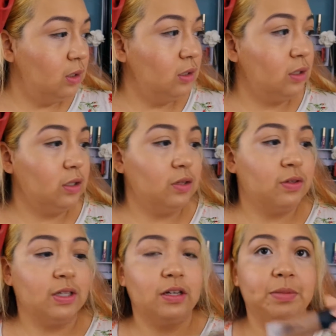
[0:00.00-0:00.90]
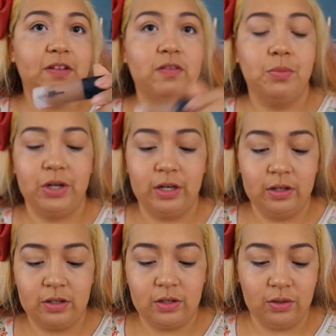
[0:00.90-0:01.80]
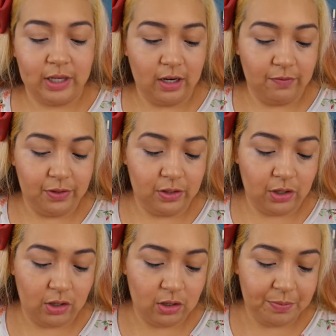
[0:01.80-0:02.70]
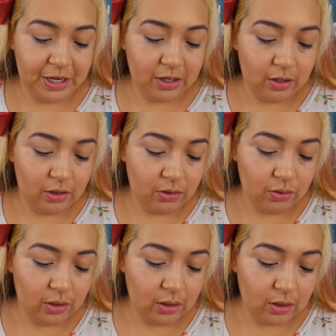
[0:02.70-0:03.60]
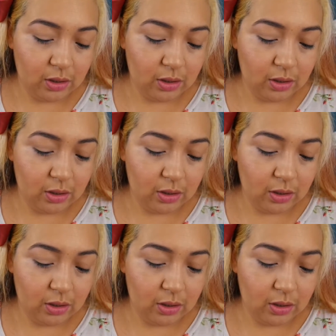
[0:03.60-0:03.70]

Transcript: Then I'll use a little bit of the bronze to kind of start my contour.